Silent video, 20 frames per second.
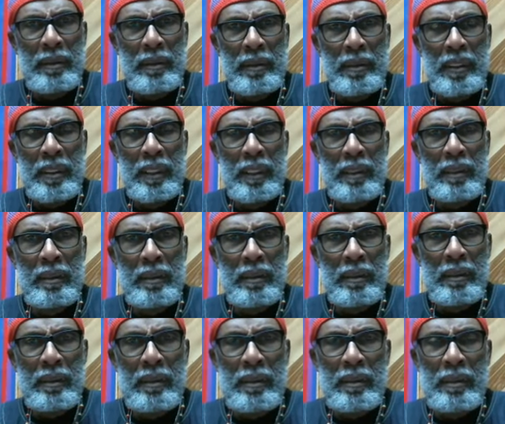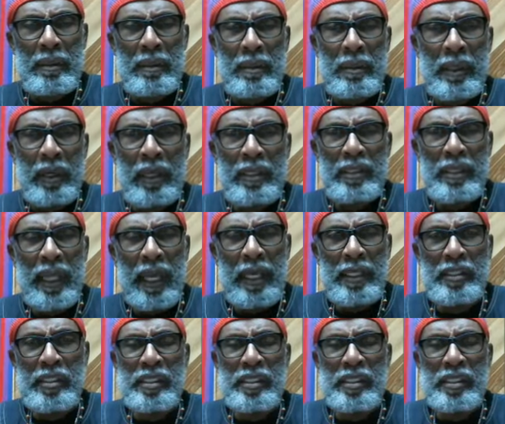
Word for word: See? You understand?